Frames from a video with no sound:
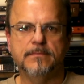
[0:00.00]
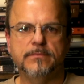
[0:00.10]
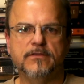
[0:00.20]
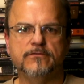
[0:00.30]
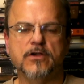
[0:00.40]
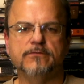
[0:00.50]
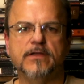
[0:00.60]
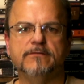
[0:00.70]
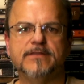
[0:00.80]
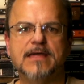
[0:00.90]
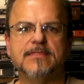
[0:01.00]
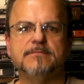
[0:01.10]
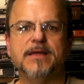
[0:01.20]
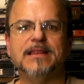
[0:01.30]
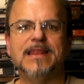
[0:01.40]
deserving of nothing
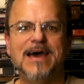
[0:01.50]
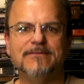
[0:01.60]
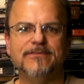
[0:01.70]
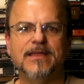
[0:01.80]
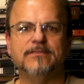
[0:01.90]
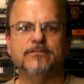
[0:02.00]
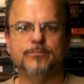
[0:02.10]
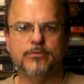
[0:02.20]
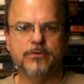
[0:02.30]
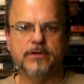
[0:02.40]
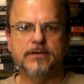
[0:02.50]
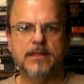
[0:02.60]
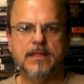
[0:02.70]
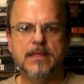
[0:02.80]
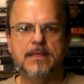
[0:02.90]
but love and support.
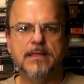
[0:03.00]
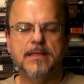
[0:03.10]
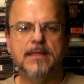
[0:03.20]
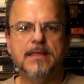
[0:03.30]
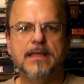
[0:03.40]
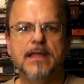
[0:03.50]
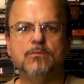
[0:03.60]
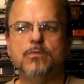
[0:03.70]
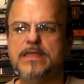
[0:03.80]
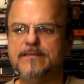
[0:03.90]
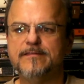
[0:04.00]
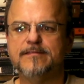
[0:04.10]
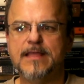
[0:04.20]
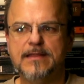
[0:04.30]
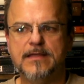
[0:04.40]
And we
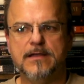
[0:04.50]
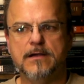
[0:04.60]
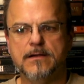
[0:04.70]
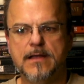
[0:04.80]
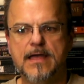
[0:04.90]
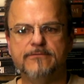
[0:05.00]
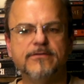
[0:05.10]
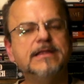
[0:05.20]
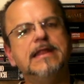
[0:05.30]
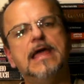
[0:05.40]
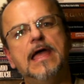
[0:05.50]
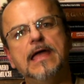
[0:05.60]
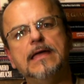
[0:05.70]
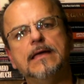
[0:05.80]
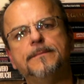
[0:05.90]
sit here every
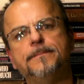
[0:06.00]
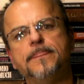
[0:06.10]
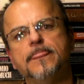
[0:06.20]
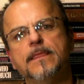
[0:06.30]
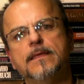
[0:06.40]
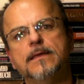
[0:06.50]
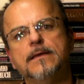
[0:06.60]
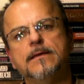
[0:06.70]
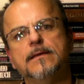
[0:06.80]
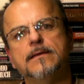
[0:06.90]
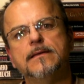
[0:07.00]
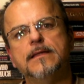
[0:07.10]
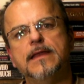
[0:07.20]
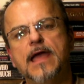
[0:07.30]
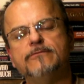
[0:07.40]
day
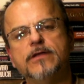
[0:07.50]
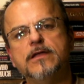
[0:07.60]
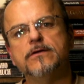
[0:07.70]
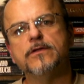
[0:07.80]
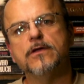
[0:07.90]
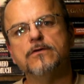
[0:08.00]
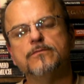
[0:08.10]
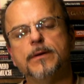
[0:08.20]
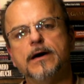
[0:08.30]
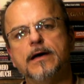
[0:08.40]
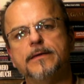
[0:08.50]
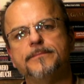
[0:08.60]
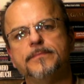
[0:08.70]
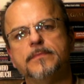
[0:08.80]
and every year that goes by